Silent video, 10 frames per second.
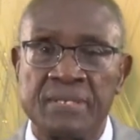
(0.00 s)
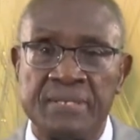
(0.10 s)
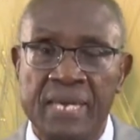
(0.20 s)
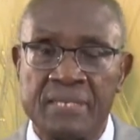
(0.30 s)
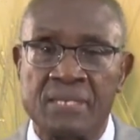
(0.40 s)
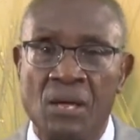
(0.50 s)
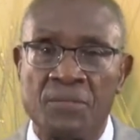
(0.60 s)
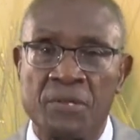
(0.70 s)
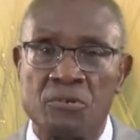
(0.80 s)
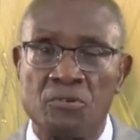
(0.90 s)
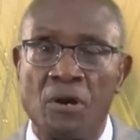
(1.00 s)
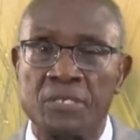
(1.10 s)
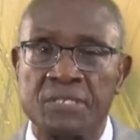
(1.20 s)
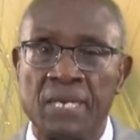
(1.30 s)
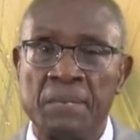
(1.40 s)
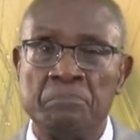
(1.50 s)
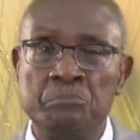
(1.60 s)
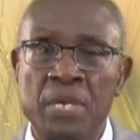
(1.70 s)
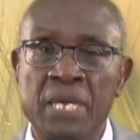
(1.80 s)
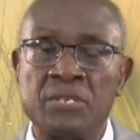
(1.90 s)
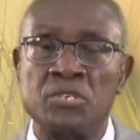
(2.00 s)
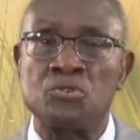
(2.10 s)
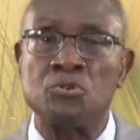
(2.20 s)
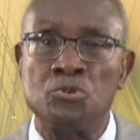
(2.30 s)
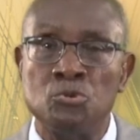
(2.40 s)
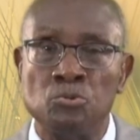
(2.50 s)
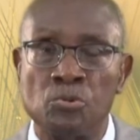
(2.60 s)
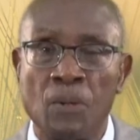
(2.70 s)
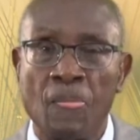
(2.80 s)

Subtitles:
death on the cross means to you.